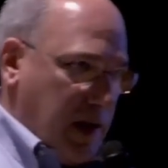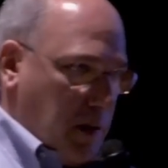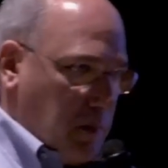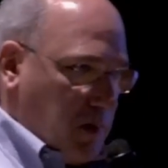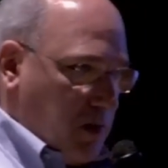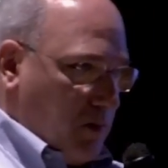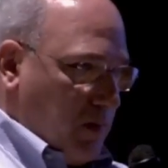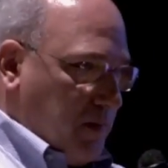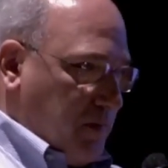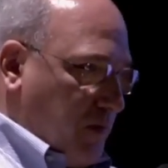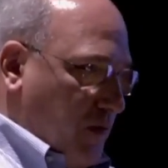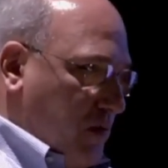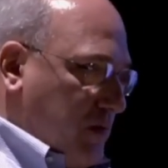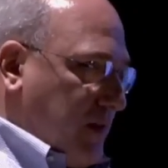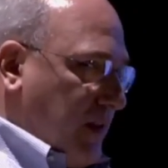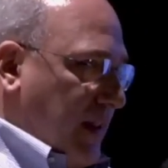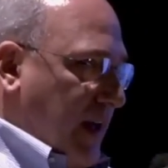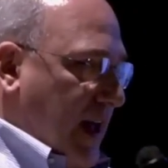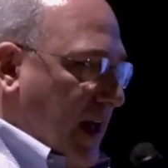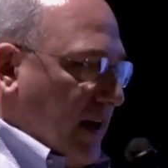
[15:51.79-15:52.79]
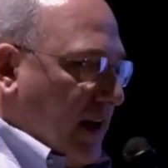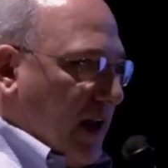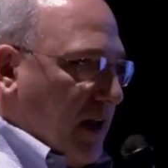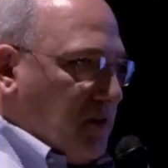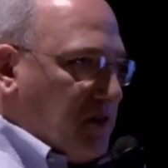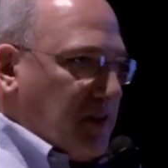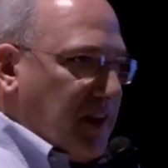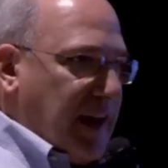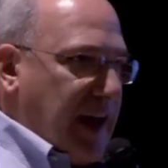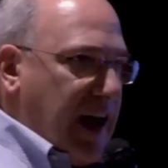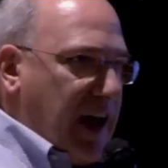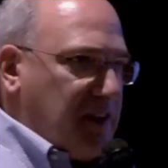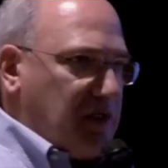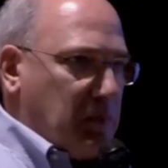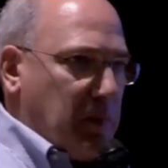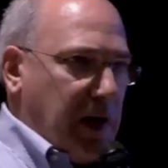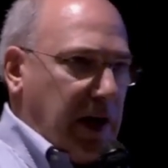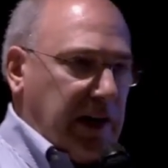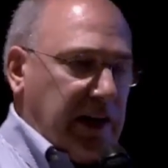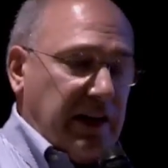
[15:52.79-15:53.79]
I'm going to refer to that as the
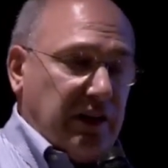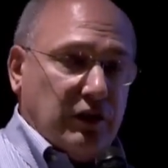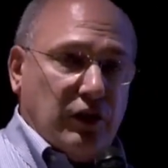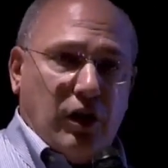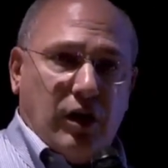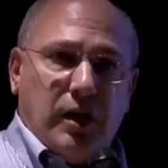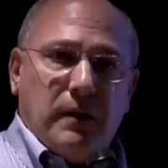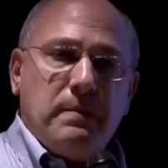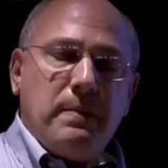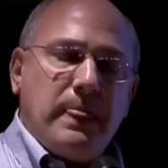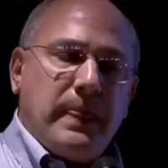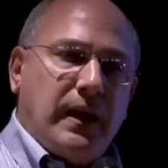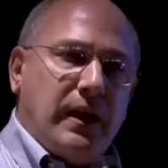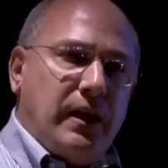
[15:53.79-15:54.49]
gas mining law.